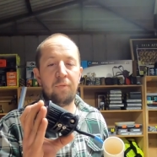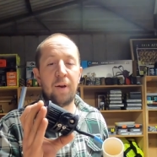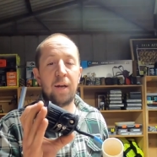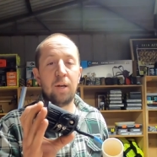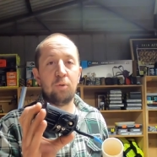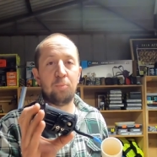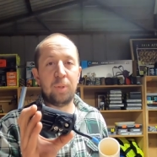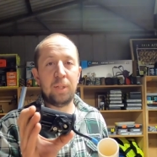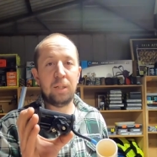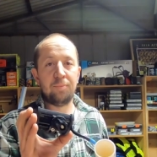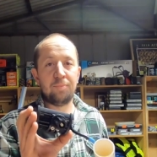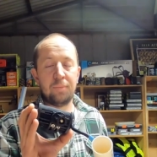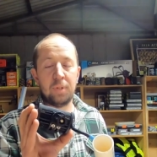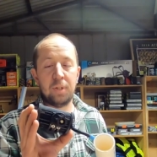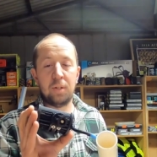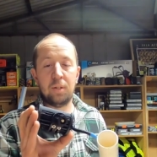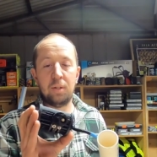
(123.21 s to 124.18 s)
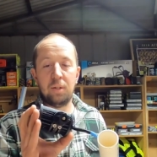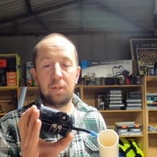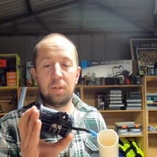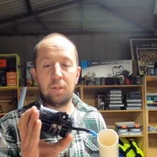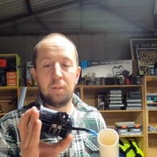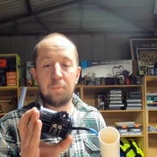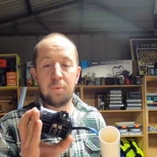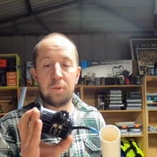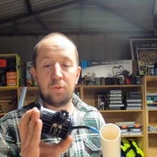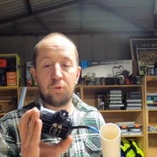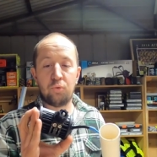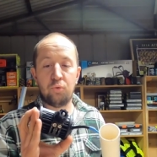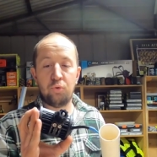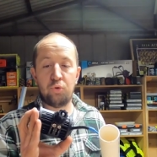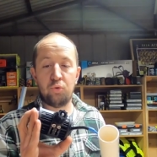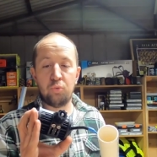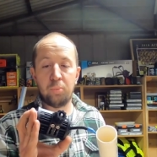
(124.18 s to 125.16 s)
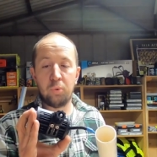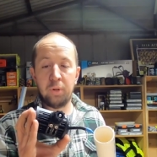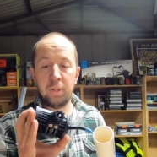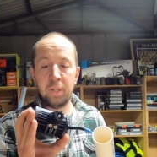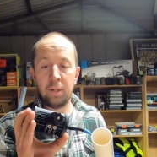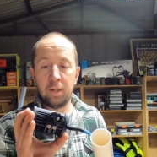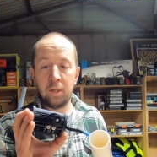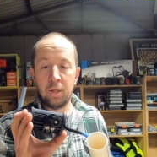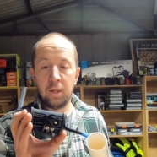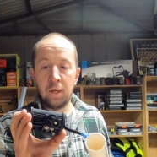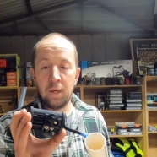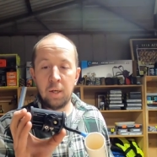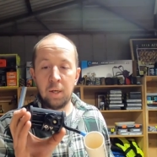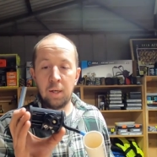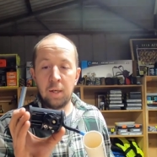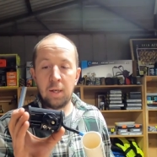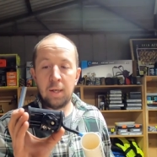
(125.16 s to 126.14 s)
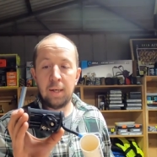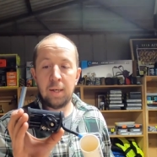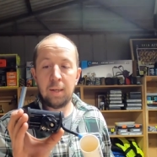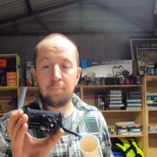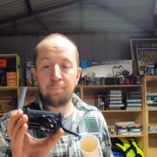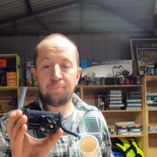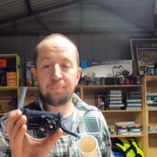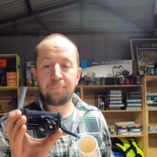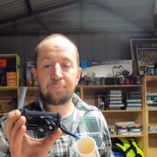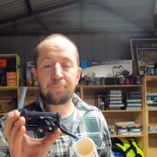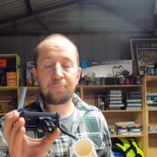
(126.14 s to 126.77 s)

failed me at the most crucial point. But